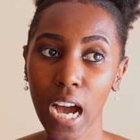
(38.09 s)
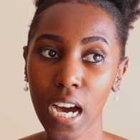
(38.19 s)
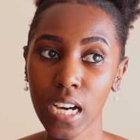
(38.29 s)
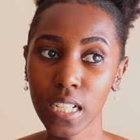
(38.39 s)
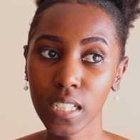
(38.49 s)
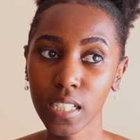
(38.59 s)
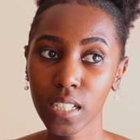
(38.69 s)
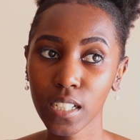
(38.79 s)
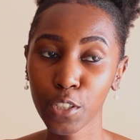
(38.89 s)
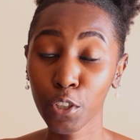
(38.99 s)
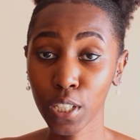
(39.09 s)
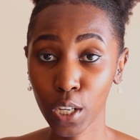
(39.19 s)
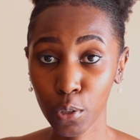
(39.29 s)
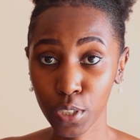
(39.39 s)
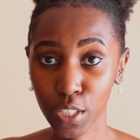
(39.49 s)
are not
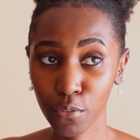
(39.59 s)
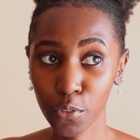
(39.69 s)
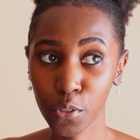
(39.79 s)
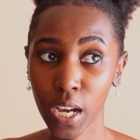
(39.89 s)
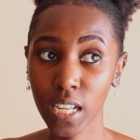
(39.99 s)
accounting for,